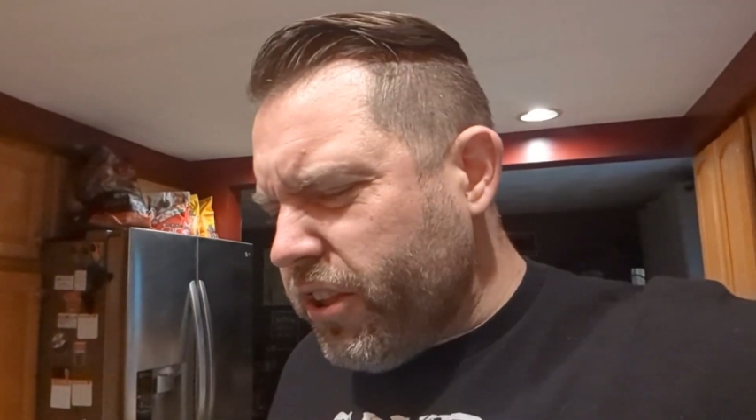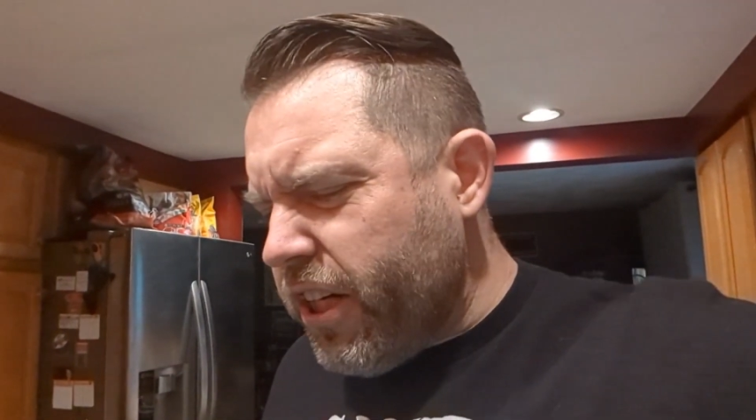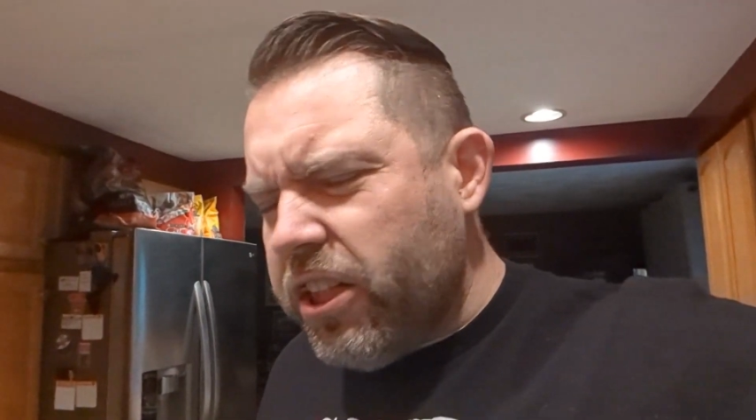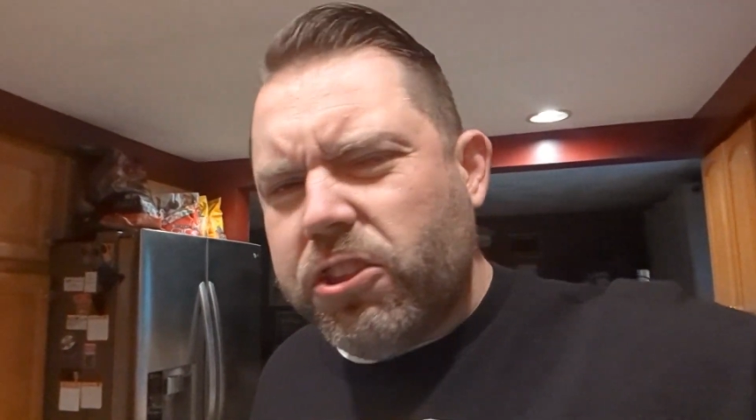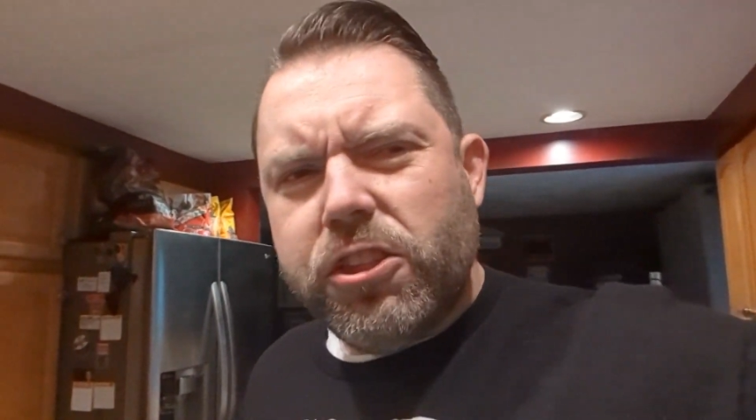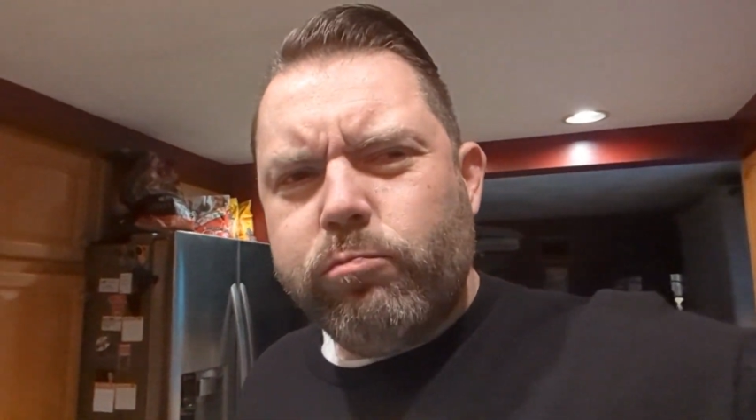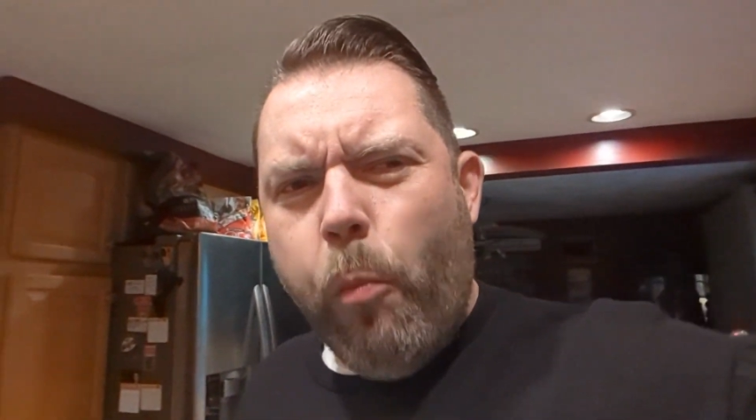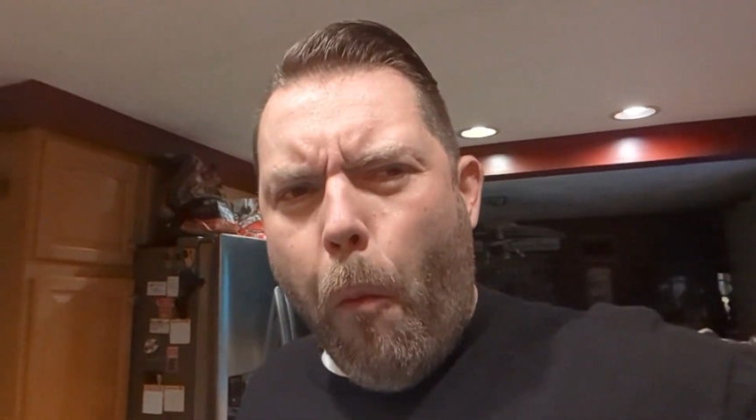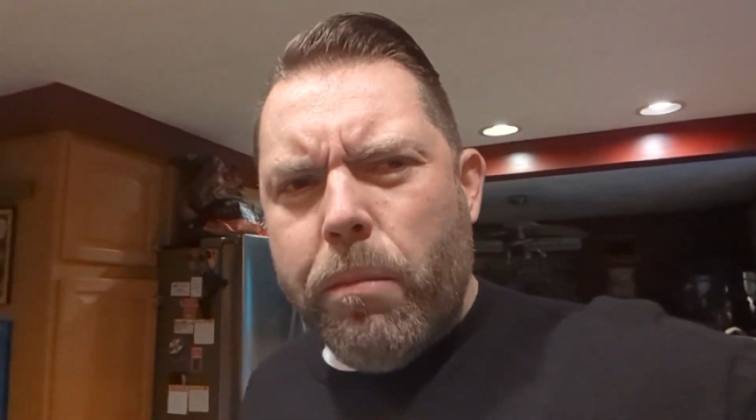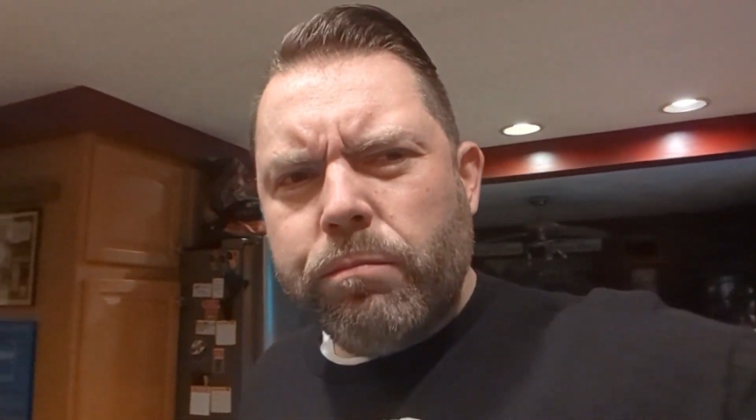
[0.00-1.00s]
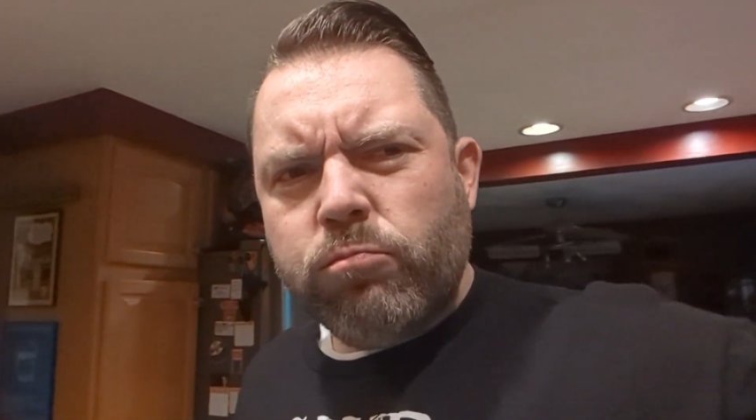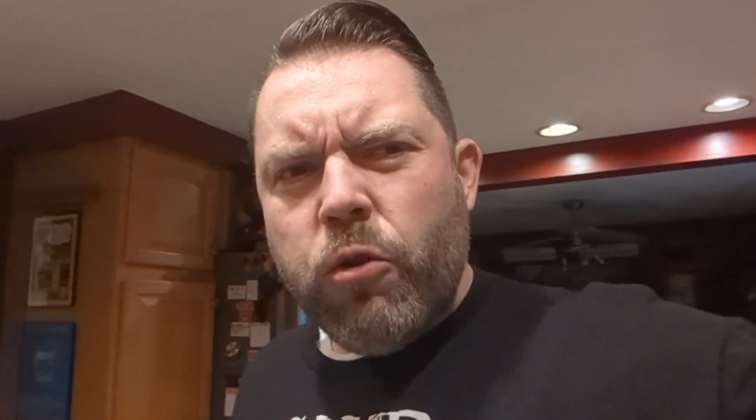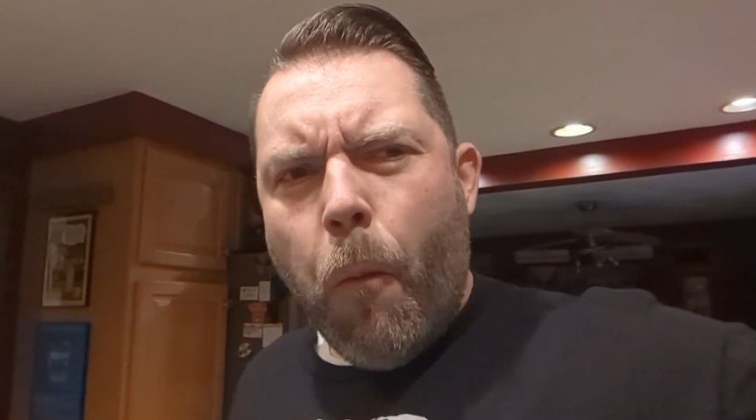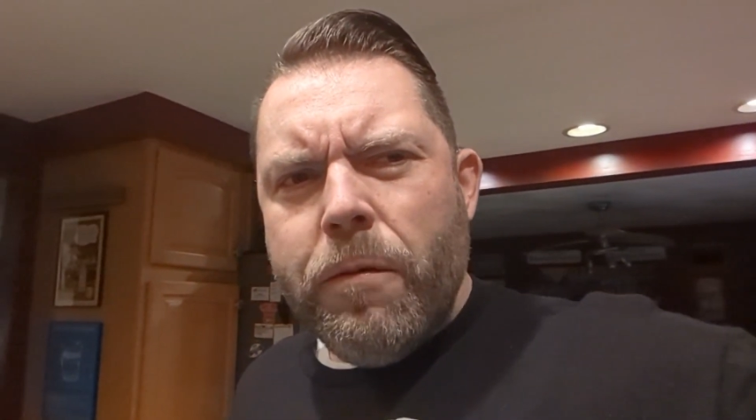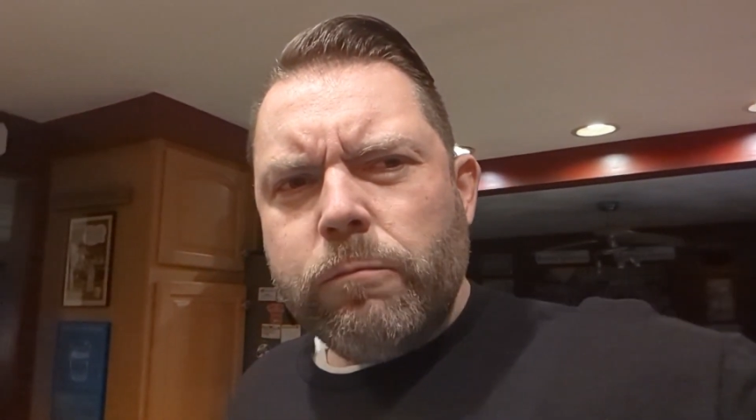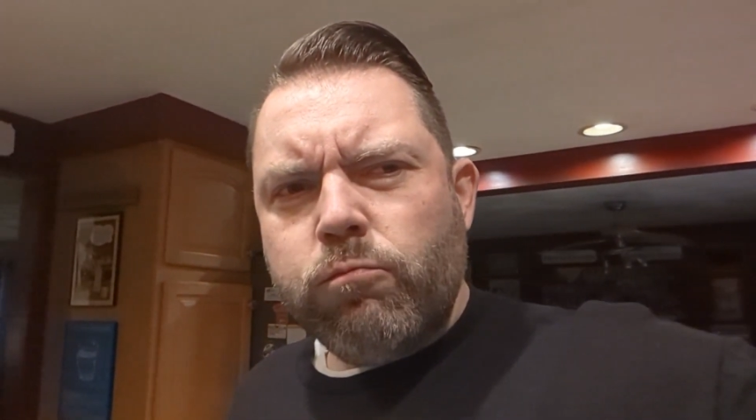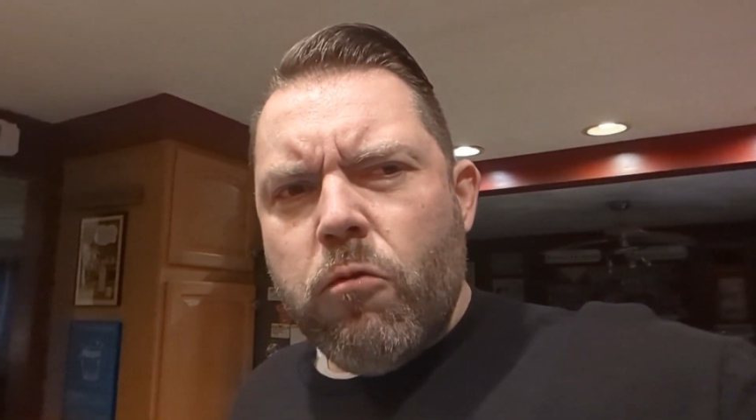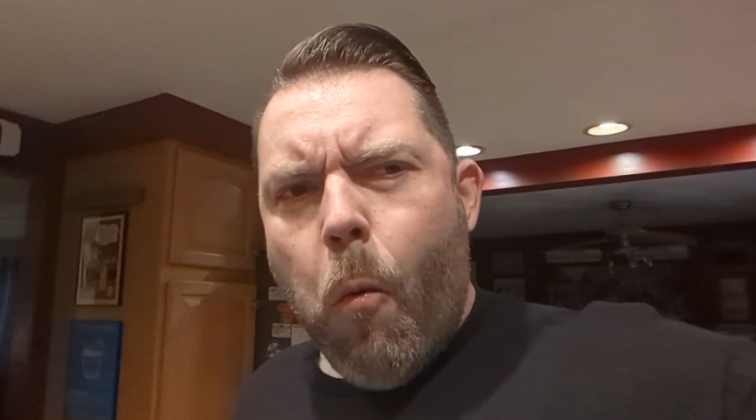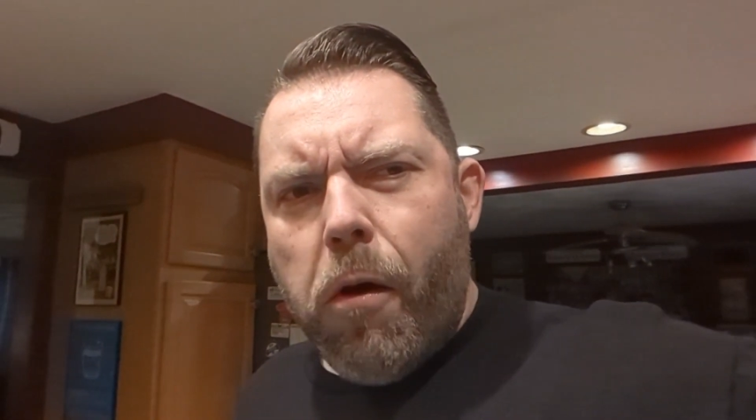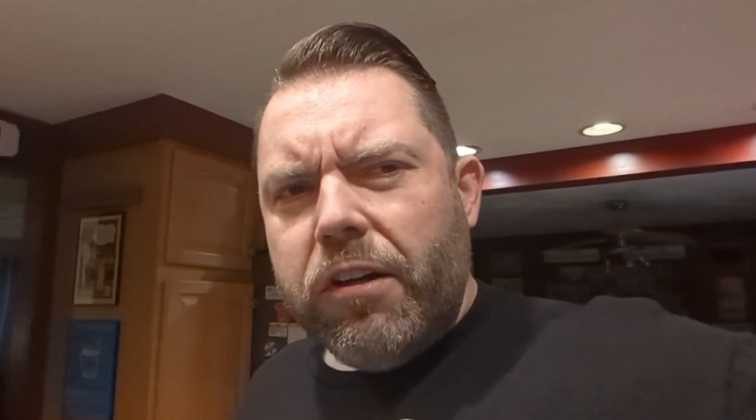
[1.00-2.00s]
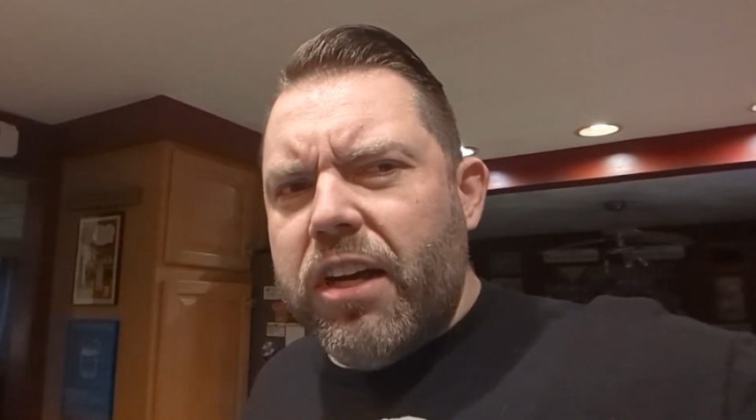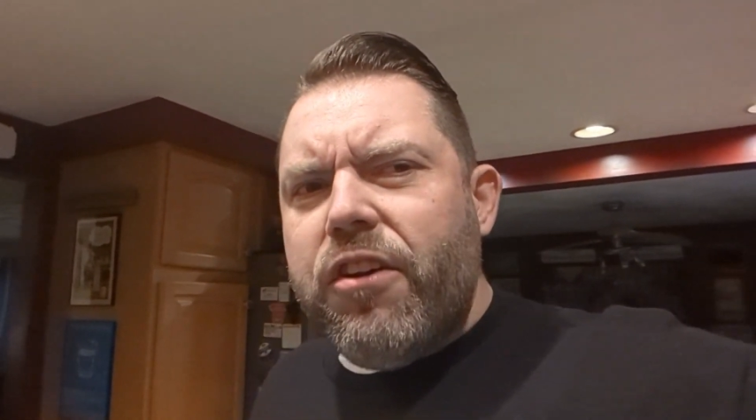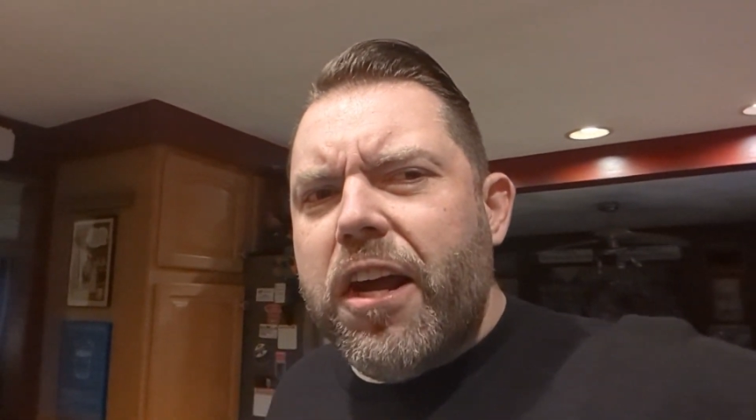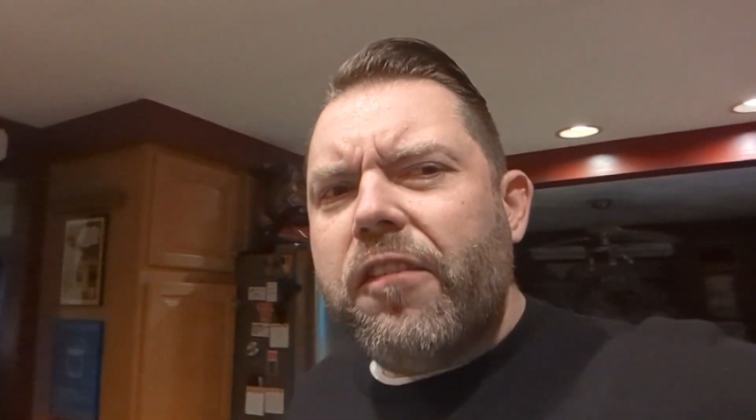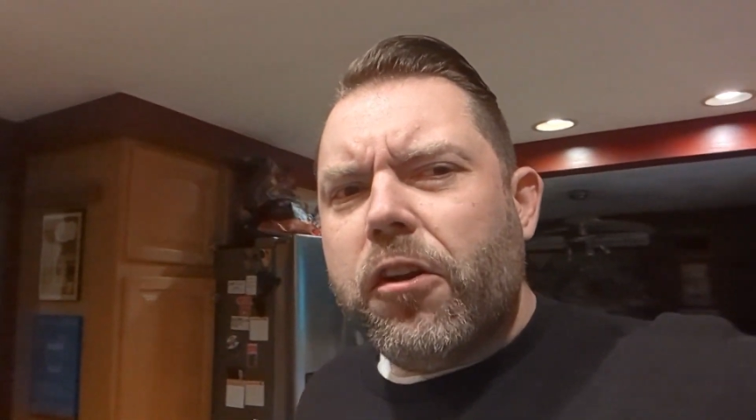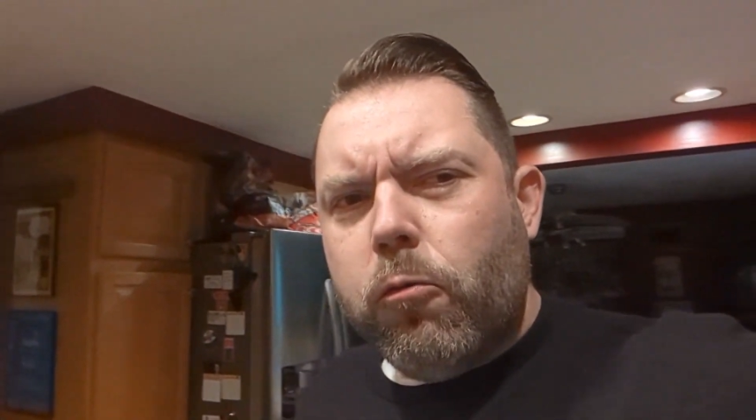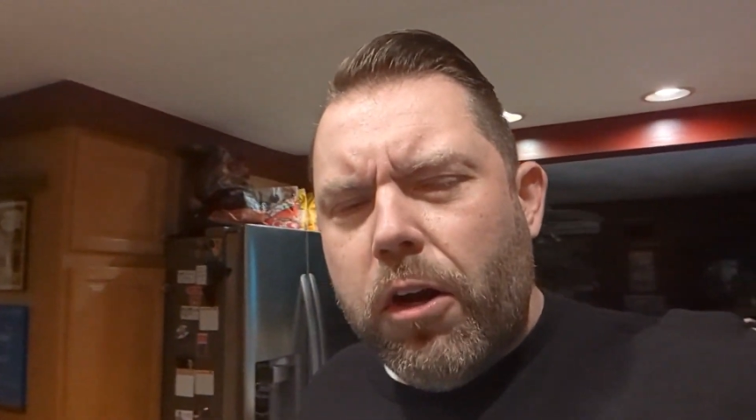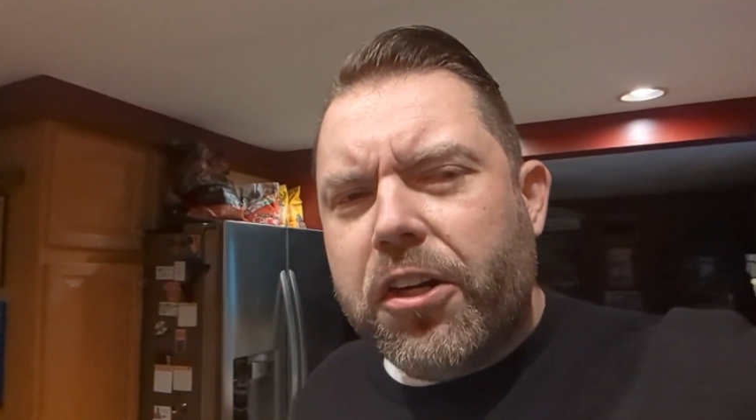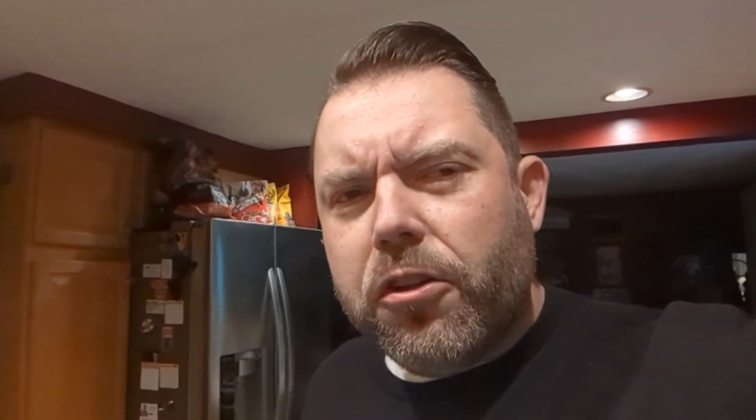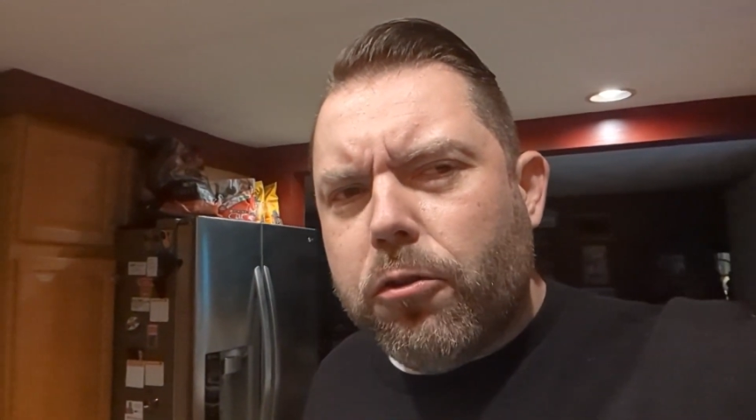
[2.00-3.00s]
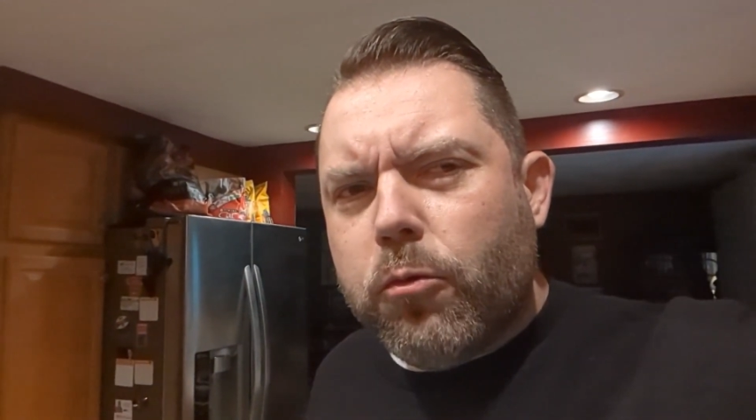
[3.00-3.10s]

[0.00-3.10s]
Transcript: nasty. And I've had the regular